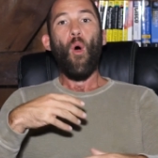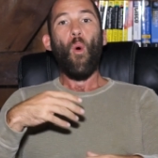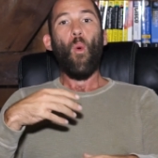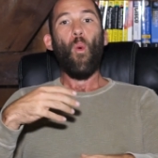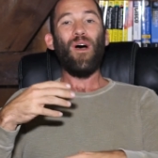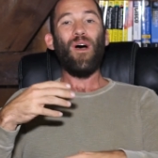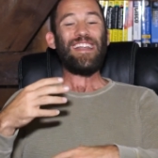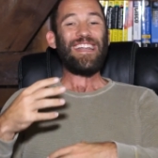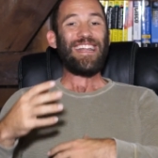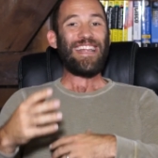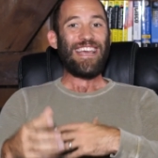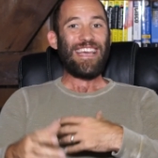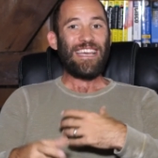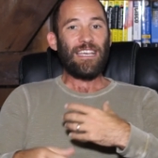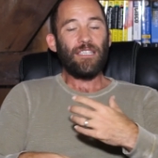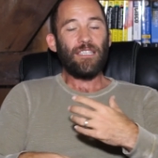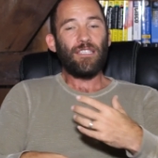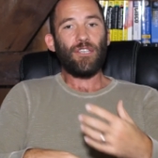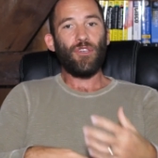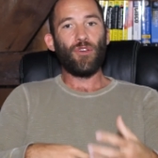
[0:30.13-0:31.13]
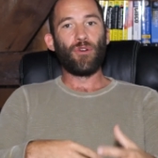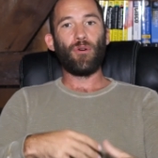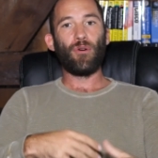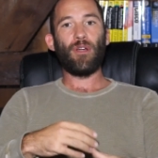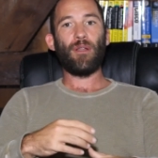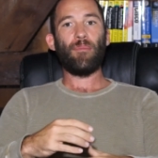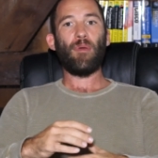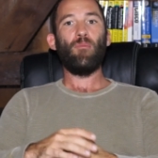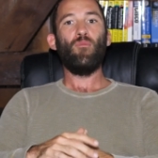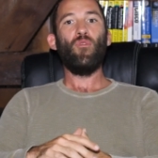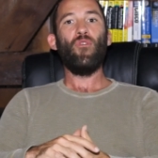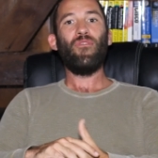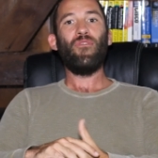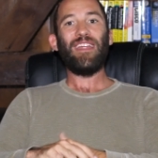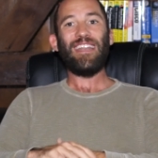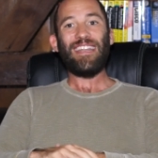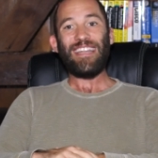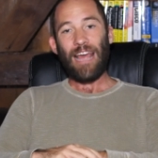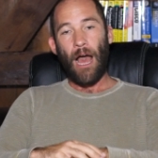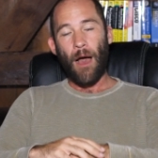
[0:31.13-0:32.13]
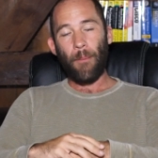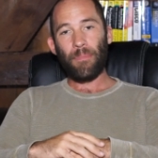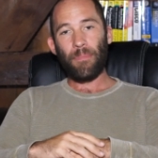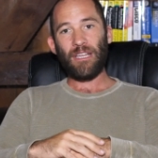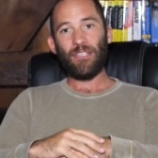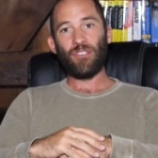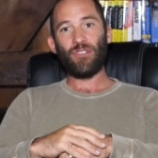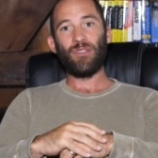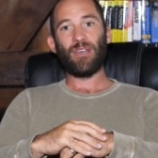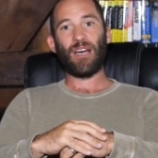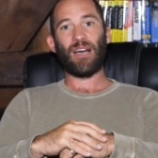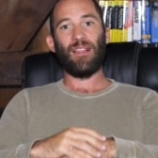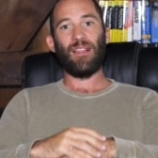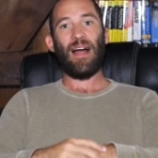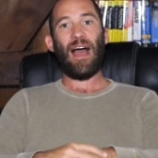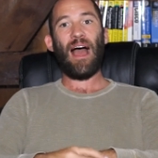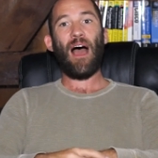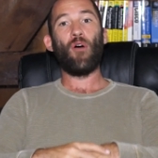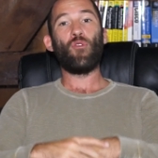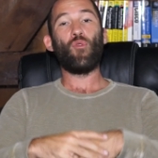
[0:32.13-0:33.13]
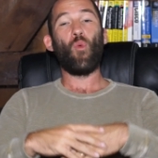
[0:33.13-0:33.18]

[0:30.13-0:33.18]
what it is you're going to be moving up into the cloud,